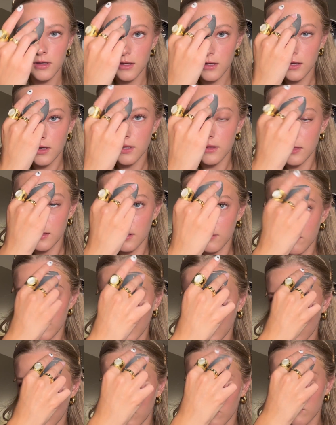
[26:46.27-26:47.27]
and then
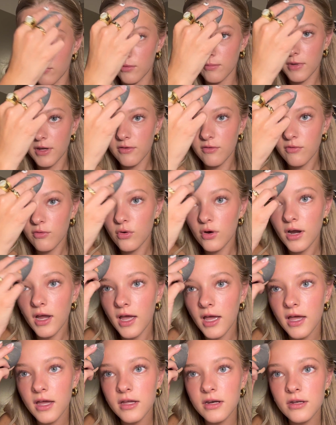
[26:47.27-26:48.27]
back over my
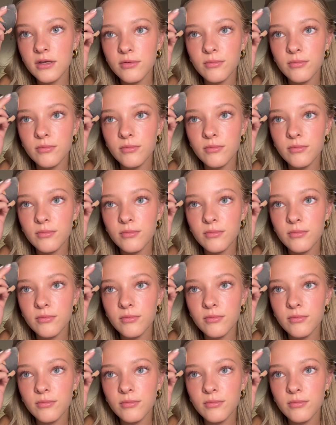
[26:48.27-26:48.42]
forehead